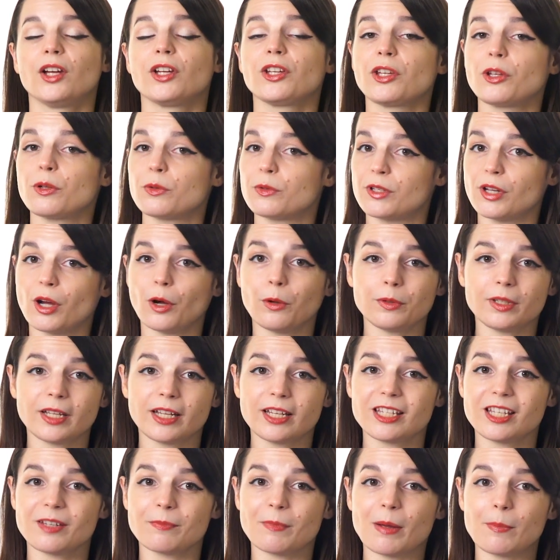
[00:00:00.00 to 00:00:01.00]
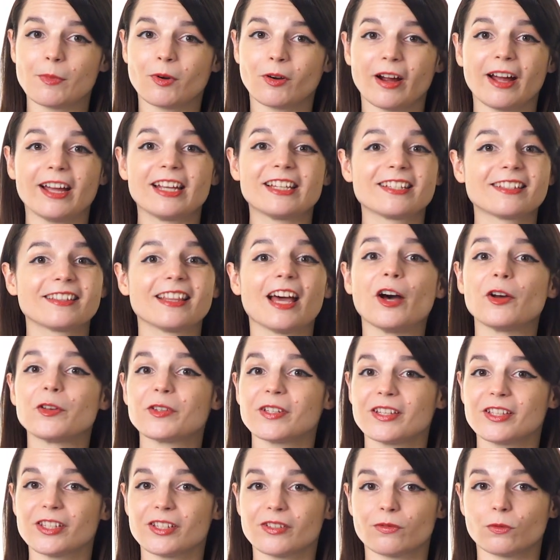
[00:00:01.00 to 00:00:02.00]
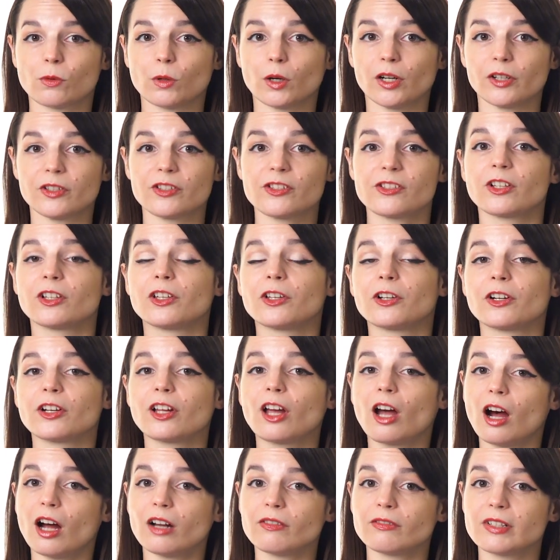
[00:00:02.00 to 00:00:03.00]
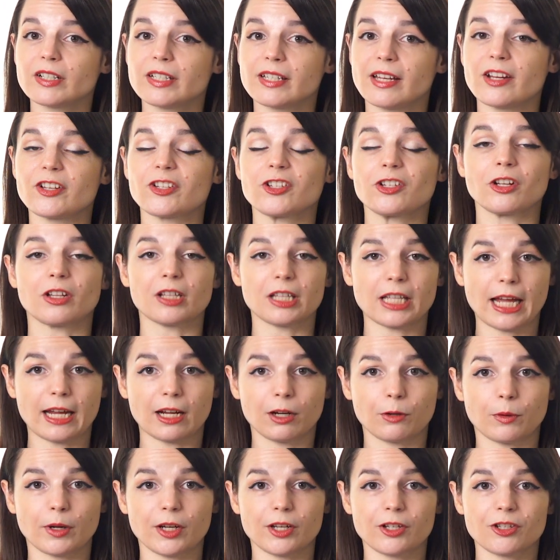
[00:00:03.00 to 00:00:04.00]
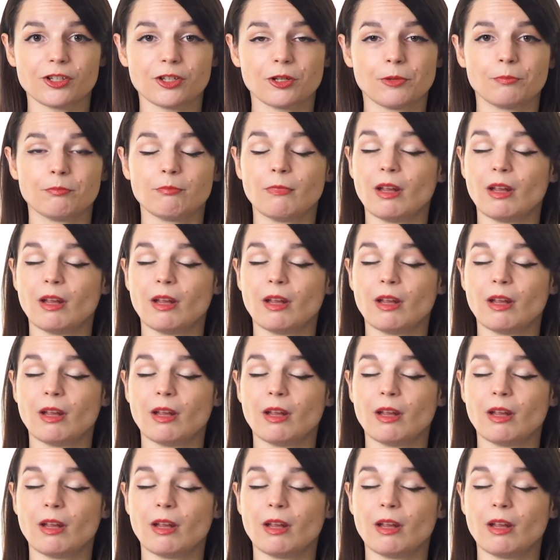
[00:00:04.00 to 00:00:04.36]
You don't need to memorize thousands of words to learn conversational language.